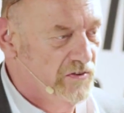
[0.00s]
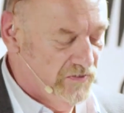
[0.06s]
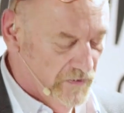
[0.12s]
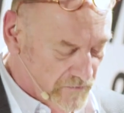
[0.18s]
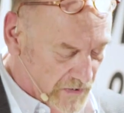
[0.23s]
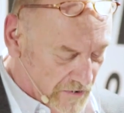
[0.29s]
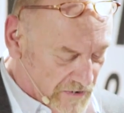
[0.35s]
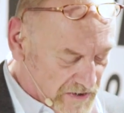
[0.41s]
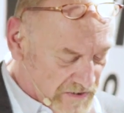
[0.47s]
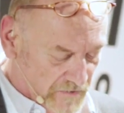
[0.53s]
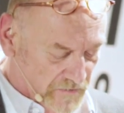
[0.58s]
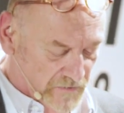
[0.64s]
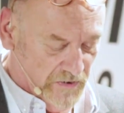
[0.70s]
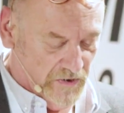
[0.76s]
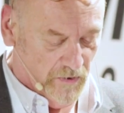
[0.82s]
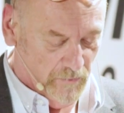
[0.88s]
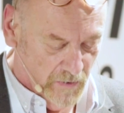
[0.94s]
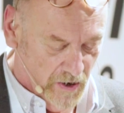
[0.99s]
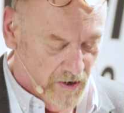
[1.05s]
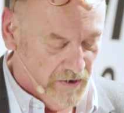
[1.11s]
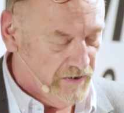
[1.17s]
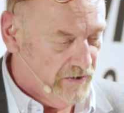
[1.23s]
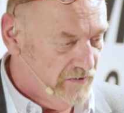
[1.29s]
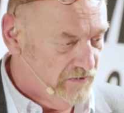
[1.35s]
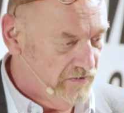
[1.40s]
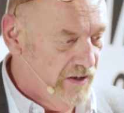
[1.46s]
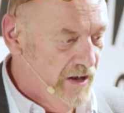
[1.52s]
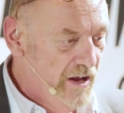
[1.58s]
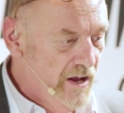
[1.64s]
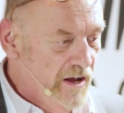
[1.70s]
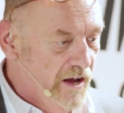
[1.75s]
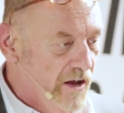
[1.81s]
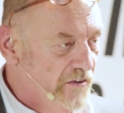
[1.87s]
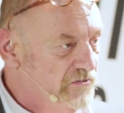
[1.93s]
is a very difficult market.
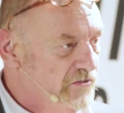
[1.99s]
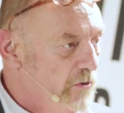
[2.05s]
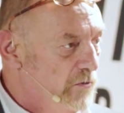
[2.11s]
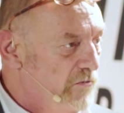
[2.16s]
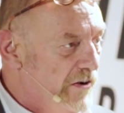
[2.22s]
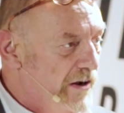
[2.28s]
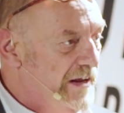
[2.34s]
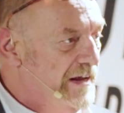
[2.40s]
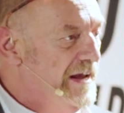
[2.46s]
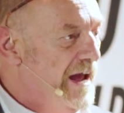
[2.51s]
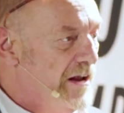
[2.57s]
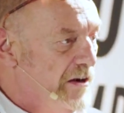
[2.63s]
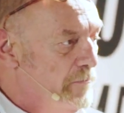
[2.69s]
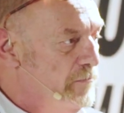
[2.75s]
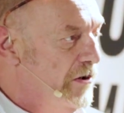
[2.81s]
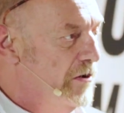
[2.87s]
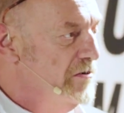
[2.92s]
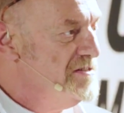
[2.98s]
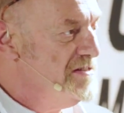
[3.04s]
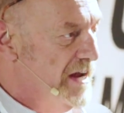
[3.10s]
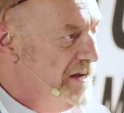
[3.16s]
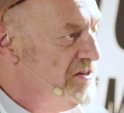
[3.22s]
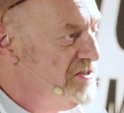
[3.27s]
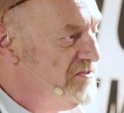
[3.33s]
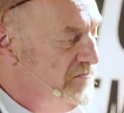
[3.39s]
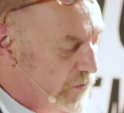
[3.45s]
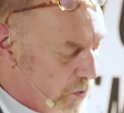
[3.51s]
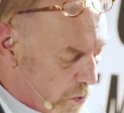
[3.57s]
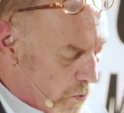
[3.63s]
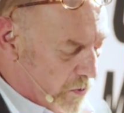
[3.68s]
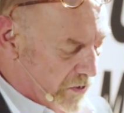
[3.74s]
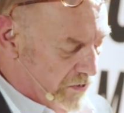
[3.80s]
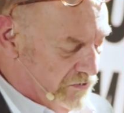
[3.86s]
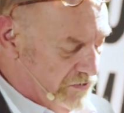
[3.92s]
So really Cannapro takes
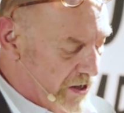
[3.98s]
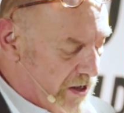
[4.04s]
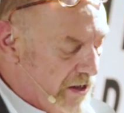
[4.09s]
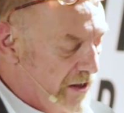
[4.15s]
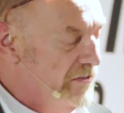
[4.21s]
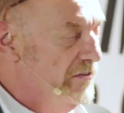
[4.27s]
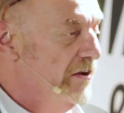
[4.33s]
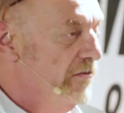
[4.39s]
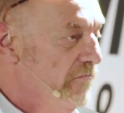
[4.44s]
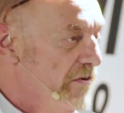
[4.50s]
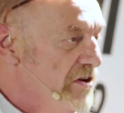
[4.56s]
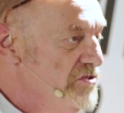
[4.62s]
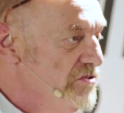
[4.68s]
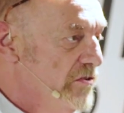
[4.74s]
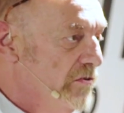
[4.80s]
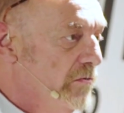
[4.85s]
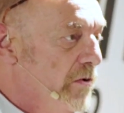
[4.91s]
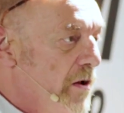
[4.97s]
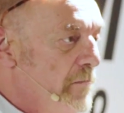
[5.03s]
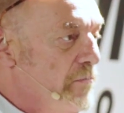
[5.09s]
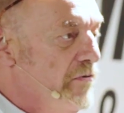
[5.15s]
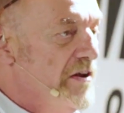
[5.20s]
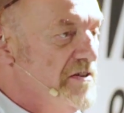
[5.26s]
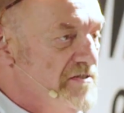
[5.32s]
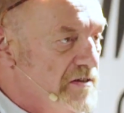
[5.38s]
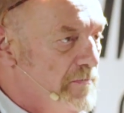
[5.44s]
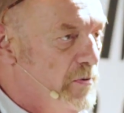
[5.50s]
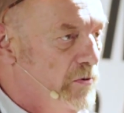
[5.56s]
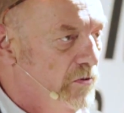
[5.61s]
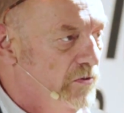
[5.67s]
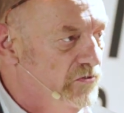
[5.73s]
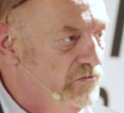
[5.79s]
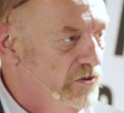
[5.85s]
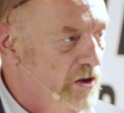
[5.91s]
forward the original
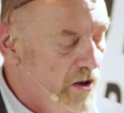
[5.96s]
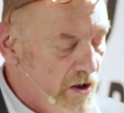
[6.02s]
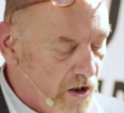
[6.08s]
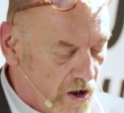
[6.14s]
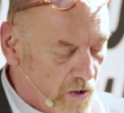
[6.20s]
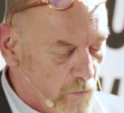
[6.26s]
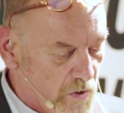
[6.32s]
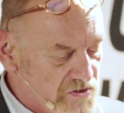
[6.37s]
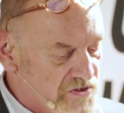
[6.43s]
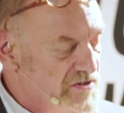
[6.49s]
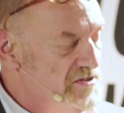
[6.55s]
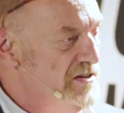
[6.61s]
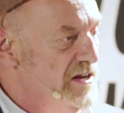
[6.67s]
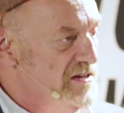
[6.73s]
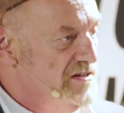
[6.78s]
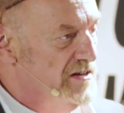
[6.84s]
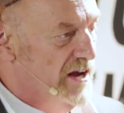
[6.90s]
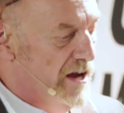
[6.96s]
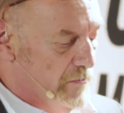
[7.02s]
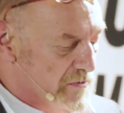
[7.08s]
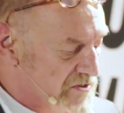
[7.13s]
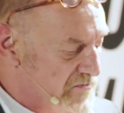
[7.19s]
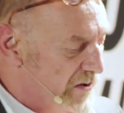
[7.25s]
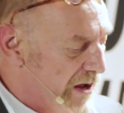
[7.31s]
principles on which the CTA was